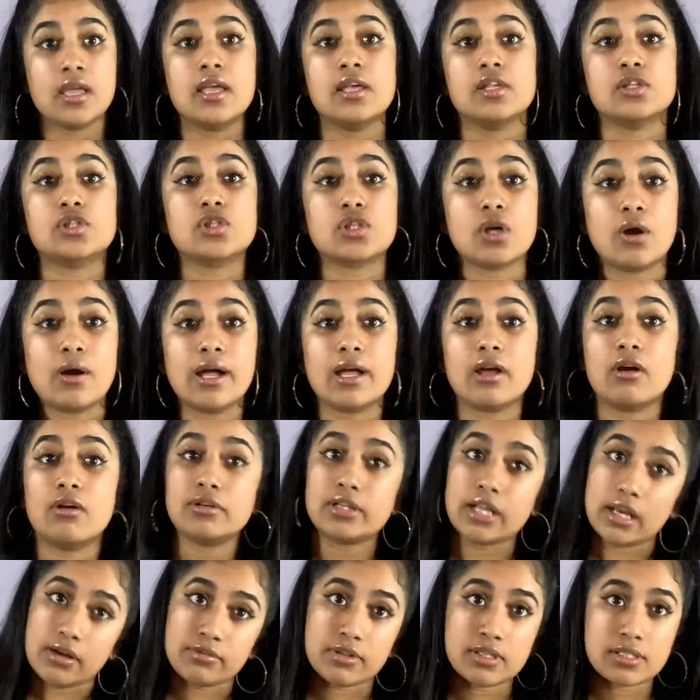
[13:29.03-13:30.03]
So I go
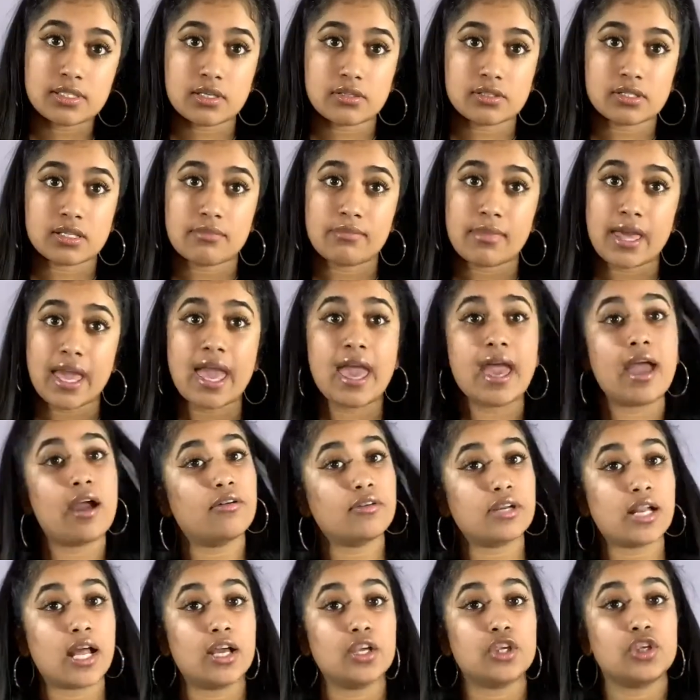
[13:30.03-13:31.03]
down the stairs and I'm like, hell
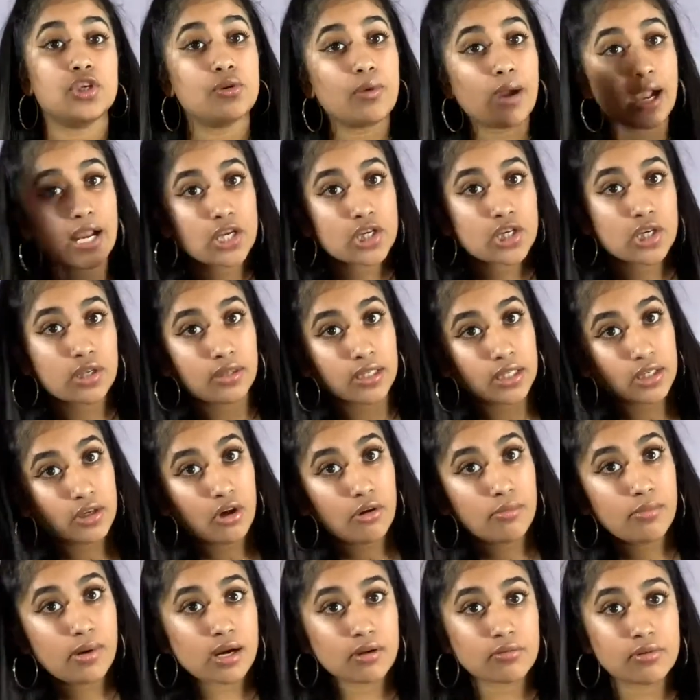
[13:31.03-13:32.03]
no, you actually
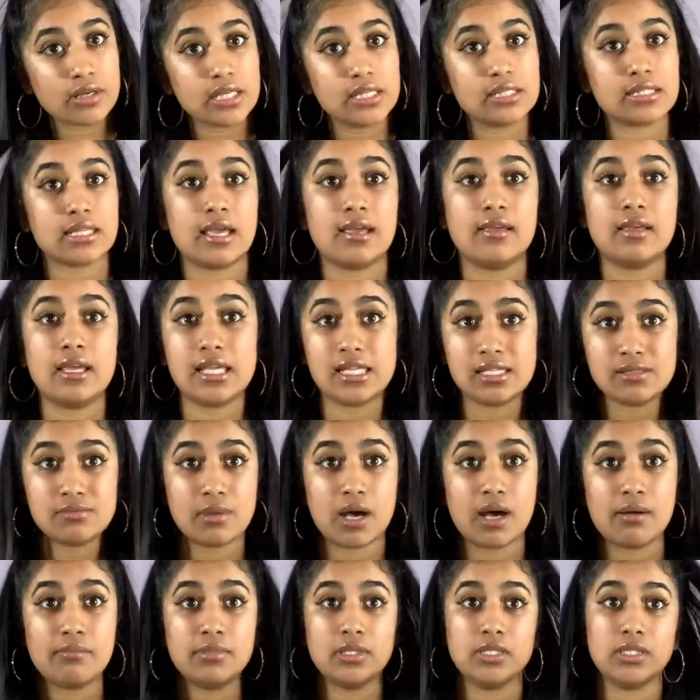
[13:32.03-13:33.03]
know Maurice and his
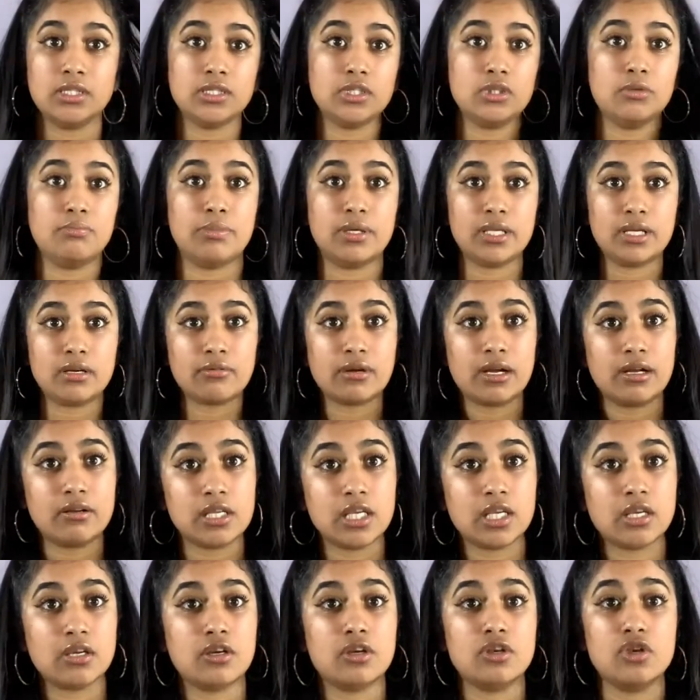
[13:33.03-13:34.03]
mama, you've been around
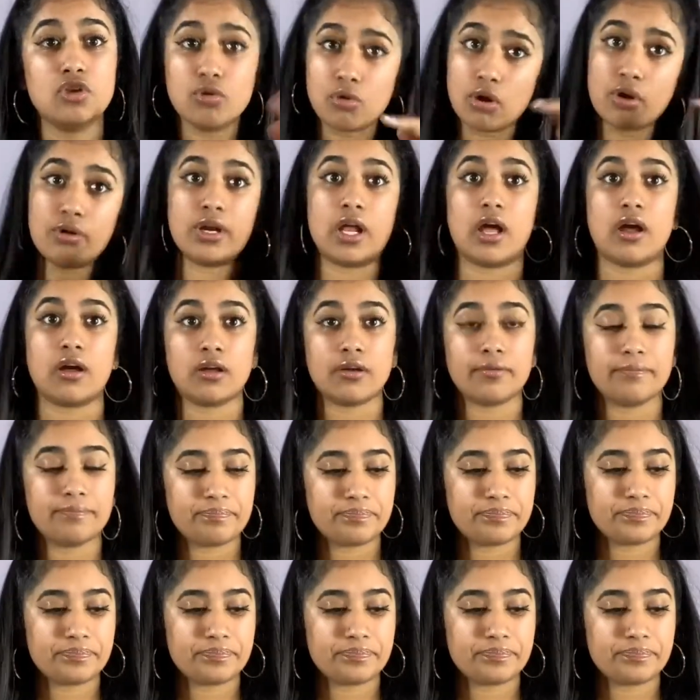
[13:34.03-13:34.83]
here, you go knock.